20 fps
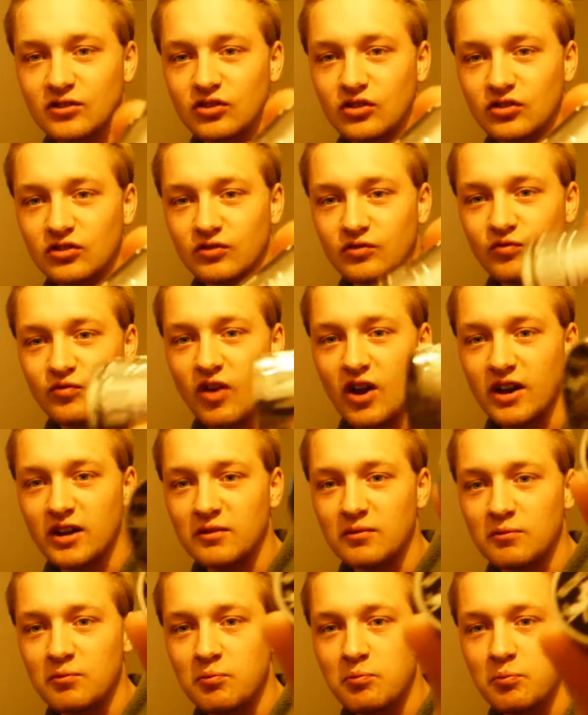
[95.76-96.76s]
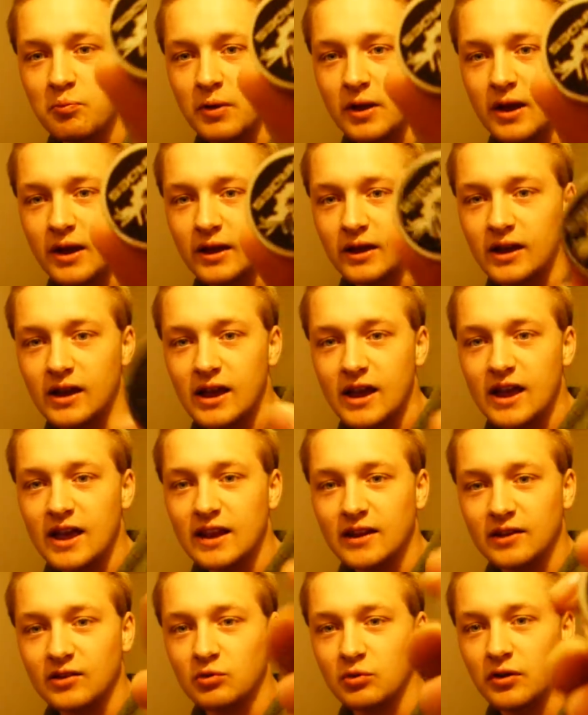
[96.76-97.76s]
just fucking big.
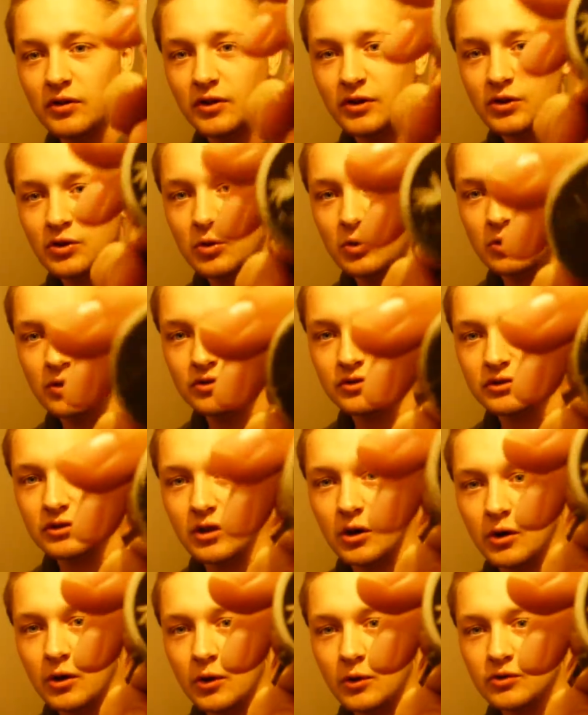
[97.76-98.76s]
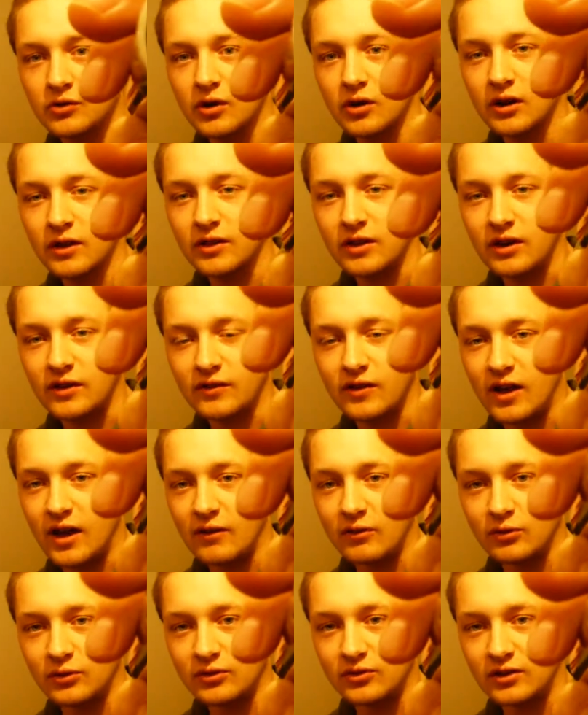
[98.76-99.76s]
And it has one of the coolest logos on it that I've
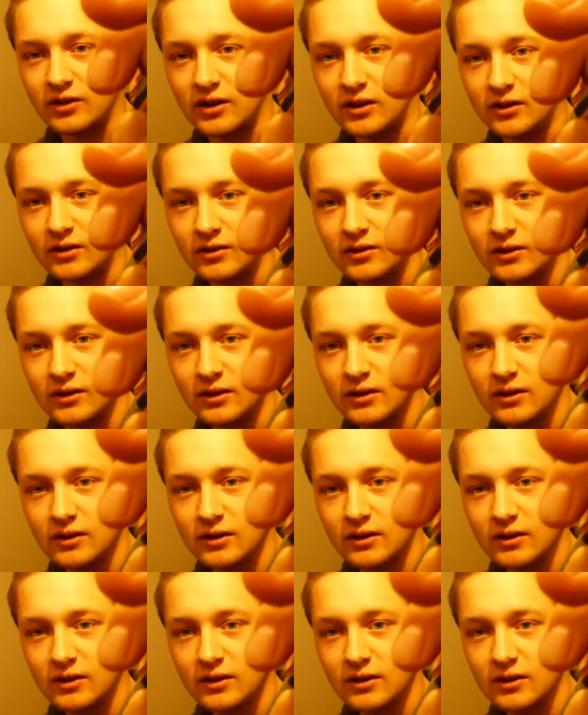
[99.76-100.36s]
ever seen.